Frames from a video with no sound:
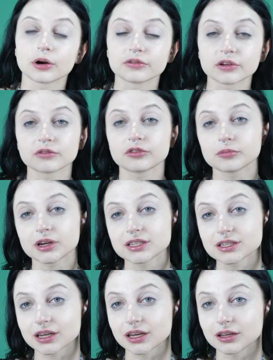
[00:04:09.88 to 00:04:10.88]
Perfect for my
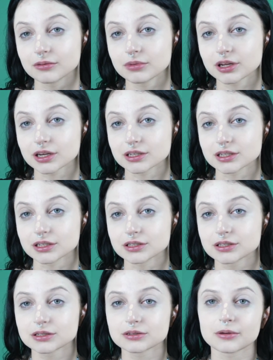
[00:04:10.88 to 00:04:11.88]
skin because
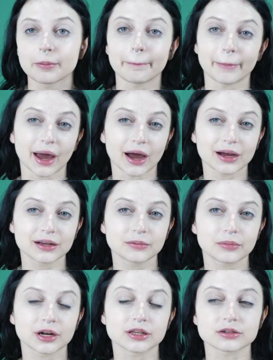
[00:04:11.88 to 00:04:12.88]
it's
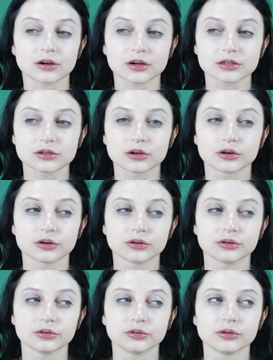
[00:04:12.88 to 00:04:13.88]
matte, but it's
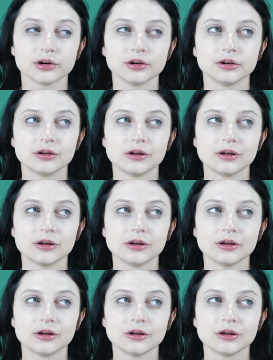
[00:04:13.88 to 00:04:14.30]
also